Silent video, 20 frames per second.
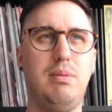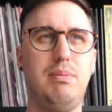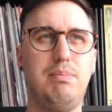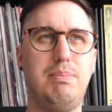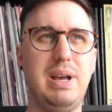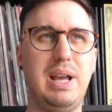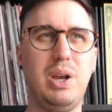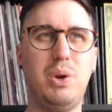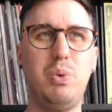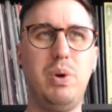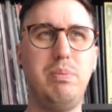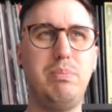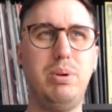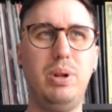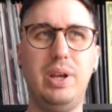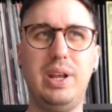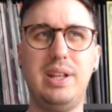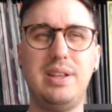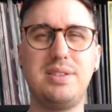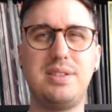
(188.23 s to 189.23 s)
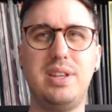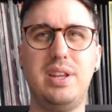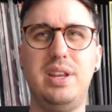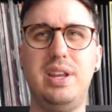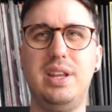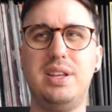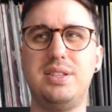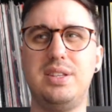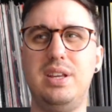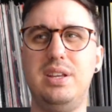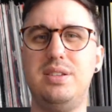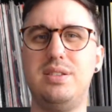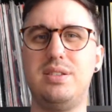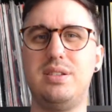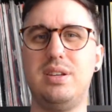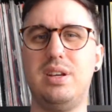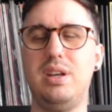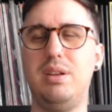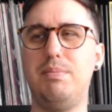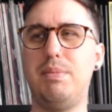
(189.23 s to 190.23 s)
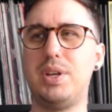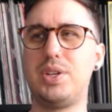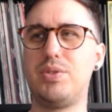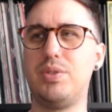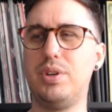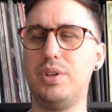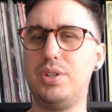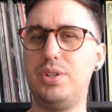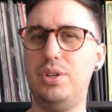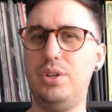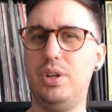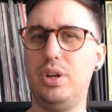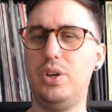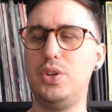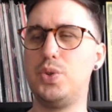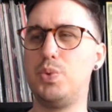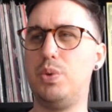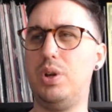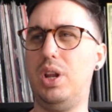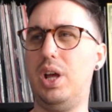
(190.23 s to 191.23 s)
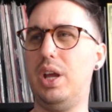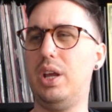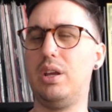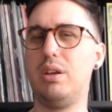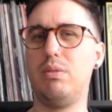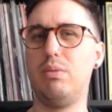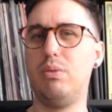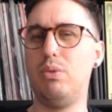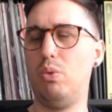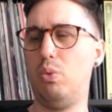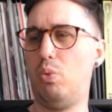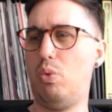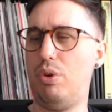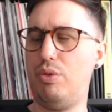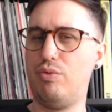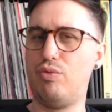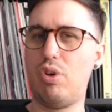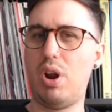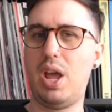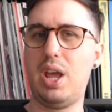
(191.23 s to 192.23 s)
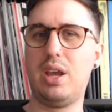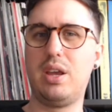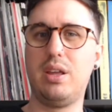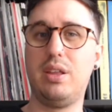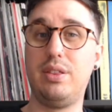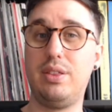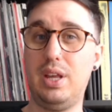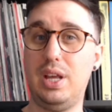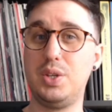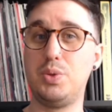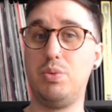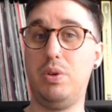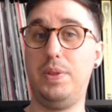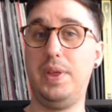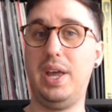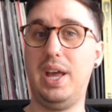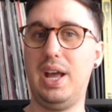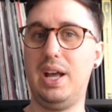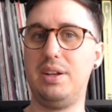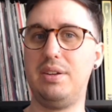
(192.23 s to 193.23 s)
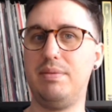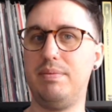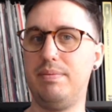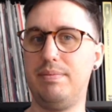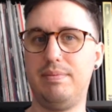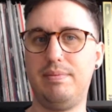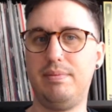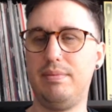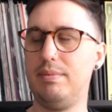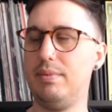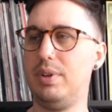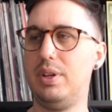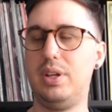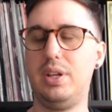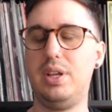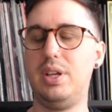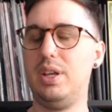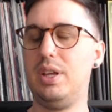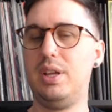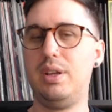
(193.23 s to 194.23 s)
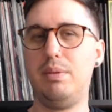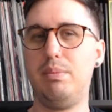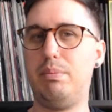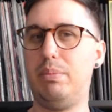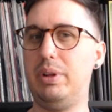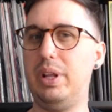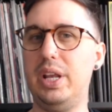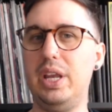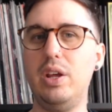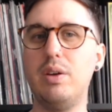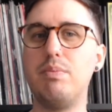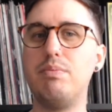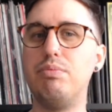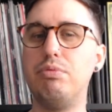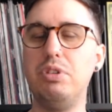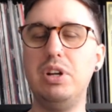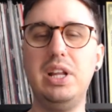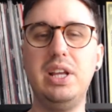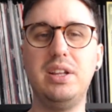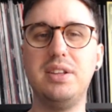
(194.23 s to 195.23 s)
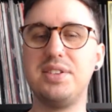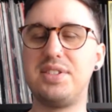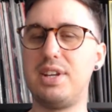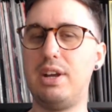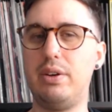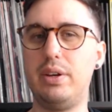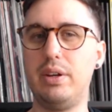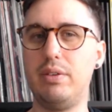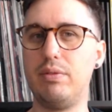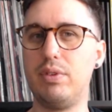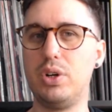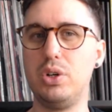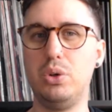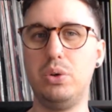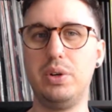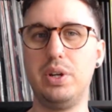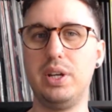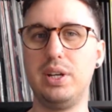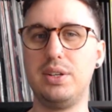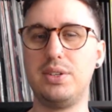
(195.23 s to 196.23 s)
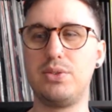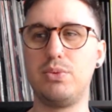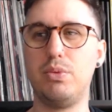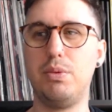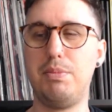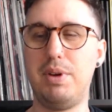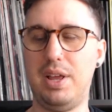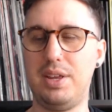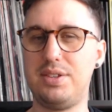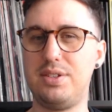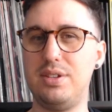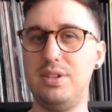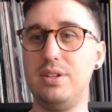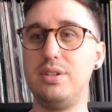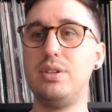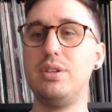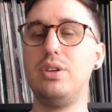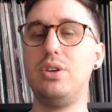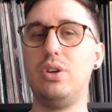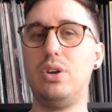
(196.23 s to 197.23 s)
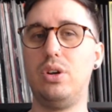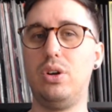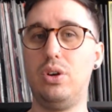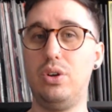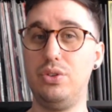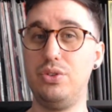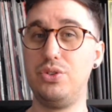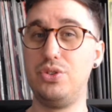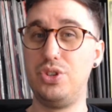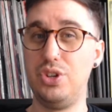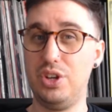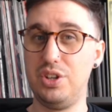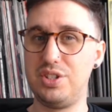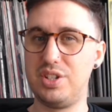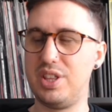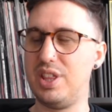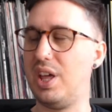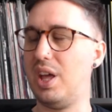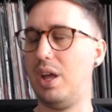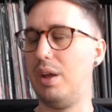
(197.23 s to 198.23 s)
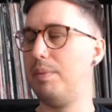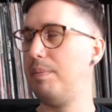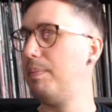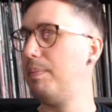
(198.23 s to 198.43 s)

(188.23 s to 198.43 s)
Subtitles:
Back when plugins didn't exist and mastering studios were like one rack, that's what they had. Plenty of brilliant sounding recordings were mastered on just that,